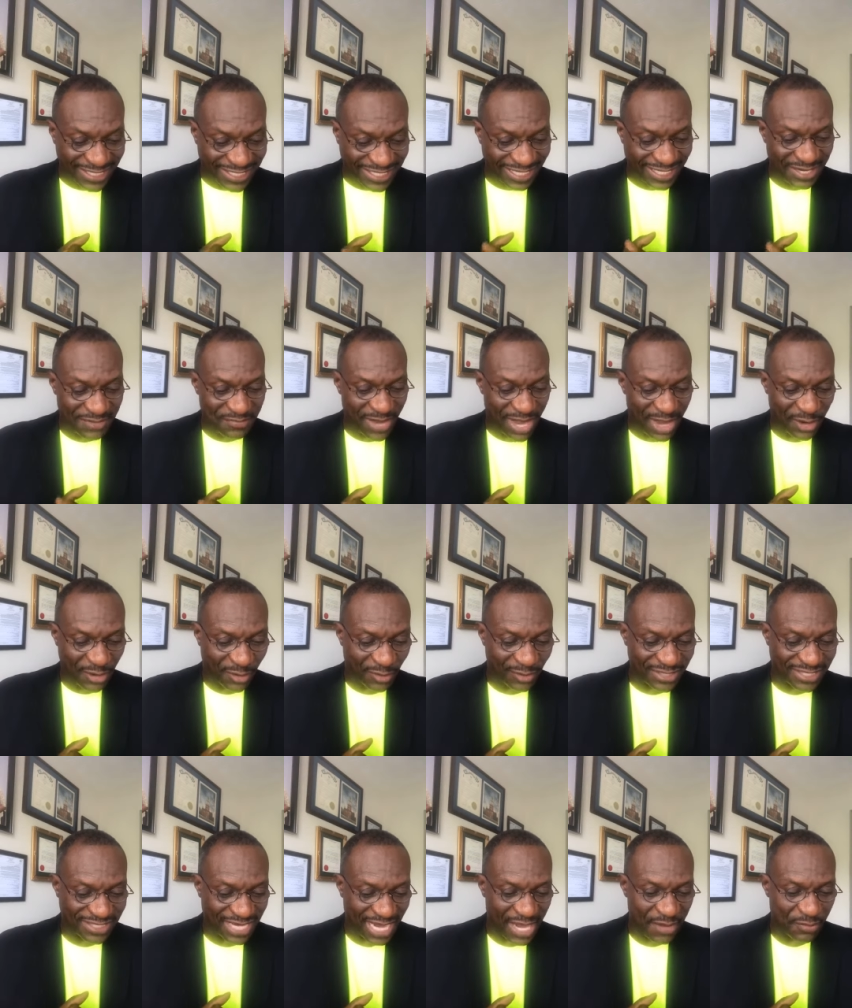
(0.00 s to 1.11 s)
a certain man
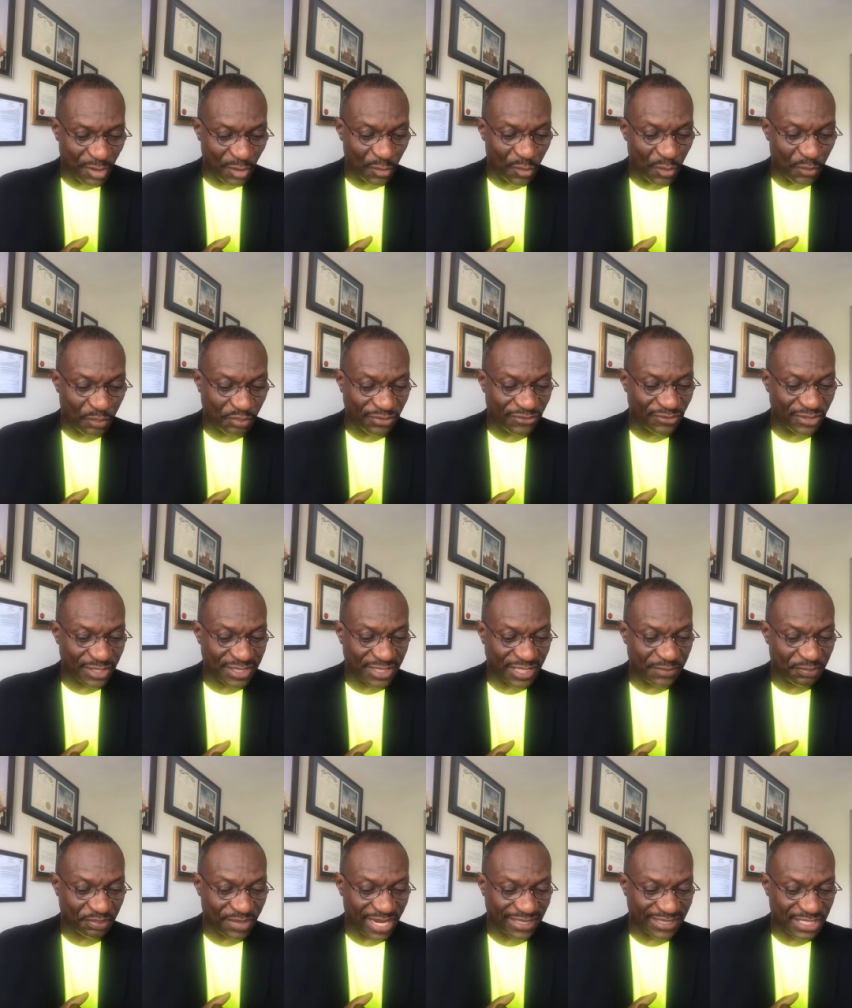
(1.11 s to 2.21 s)
called Simon who
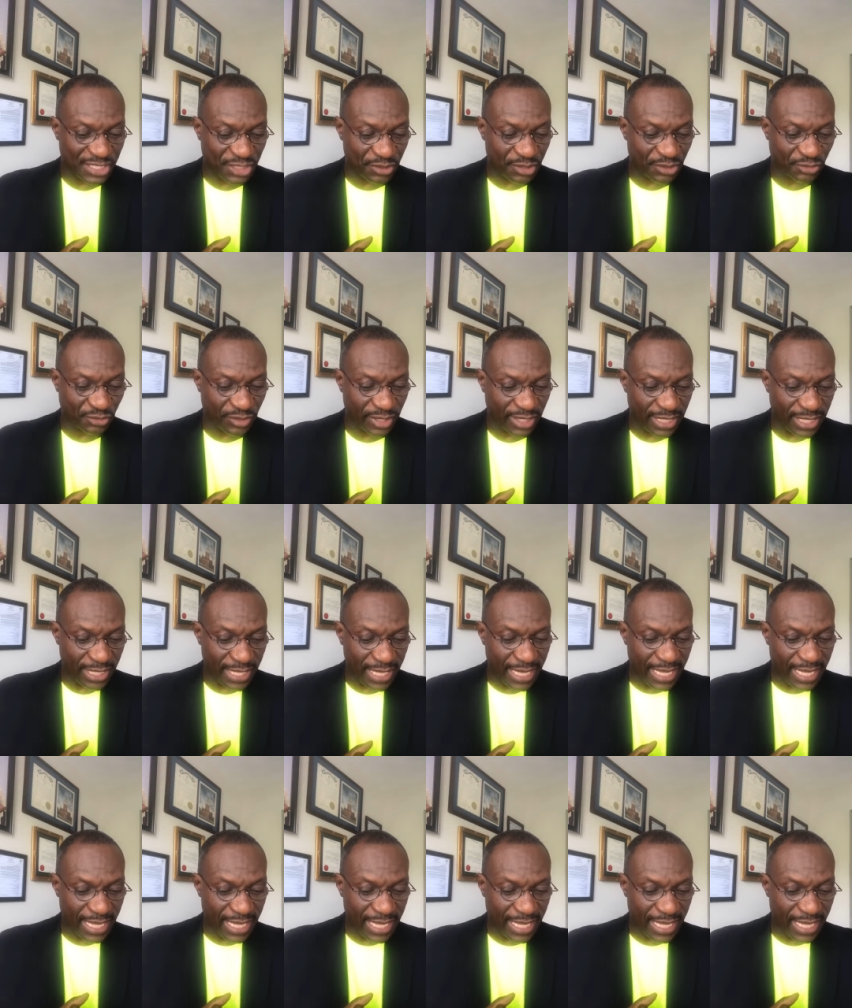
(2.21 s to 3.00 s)
previously practiced sorcery